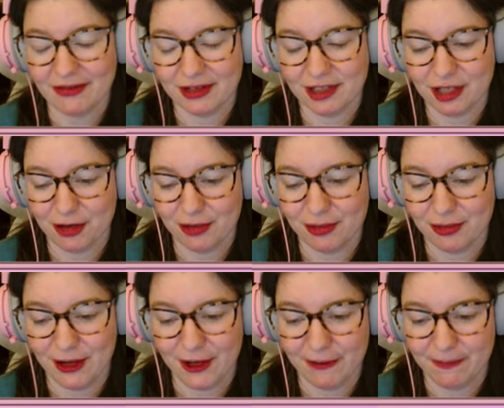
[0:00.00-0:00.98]
So
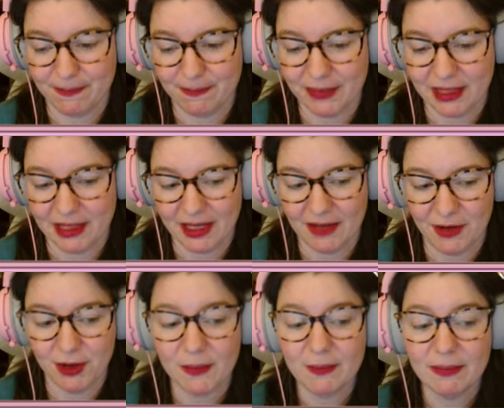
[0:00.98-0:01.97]
if you
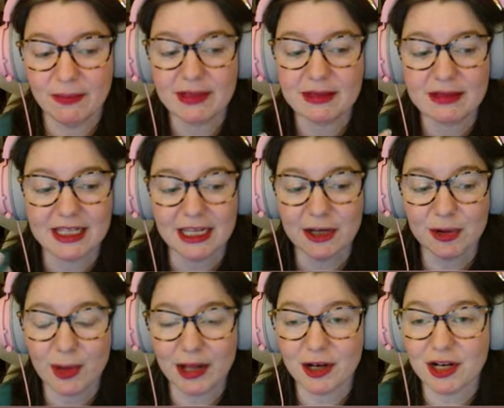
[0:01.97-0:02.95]
can see your
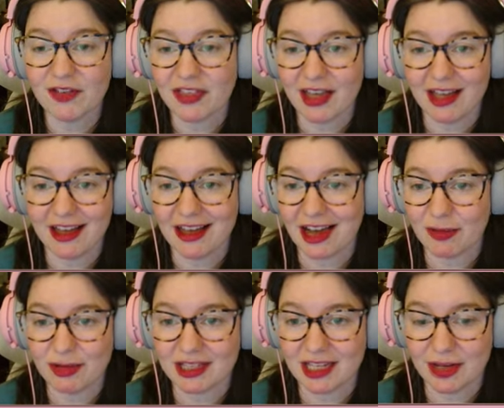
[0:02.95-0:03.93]
way over there, I will
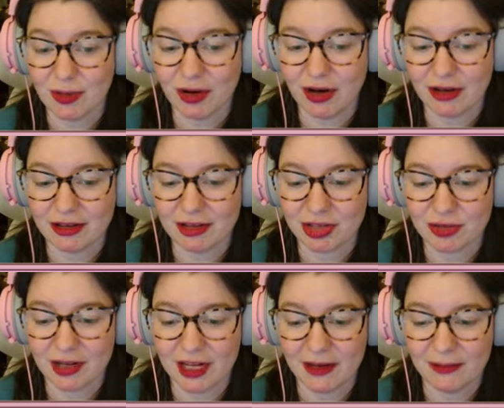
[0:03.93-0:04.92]
see you unlock the
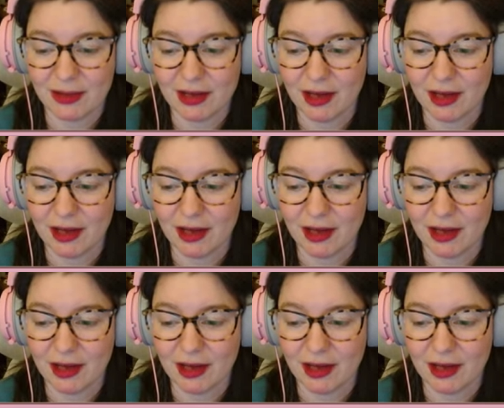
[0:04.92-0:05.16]
stream.